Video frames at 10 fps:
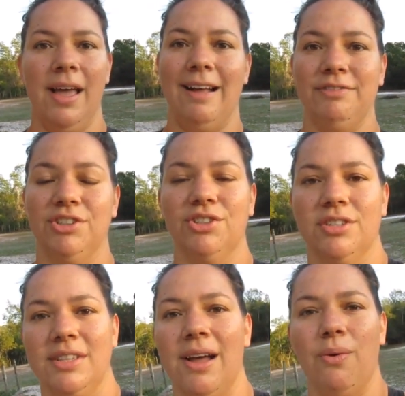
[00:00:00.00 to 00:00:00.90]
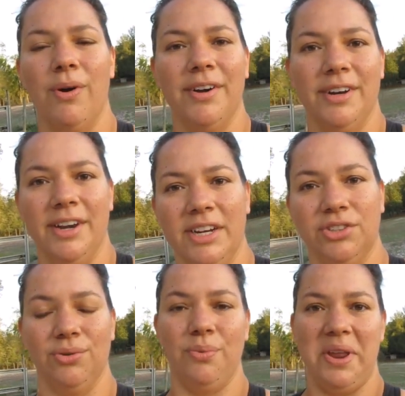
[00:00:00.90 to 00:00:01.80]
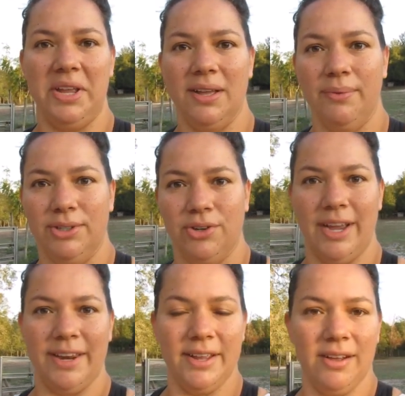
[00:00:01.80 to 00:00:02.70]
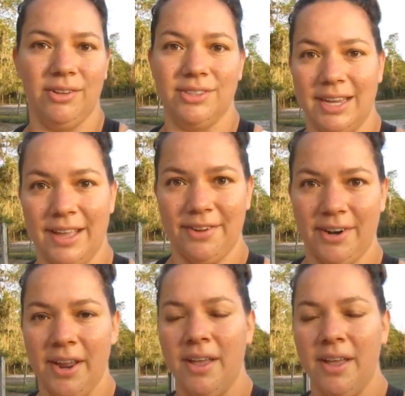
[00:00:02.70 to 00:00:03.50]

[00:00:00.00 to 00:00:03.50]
after just that one initial week that we tried it all together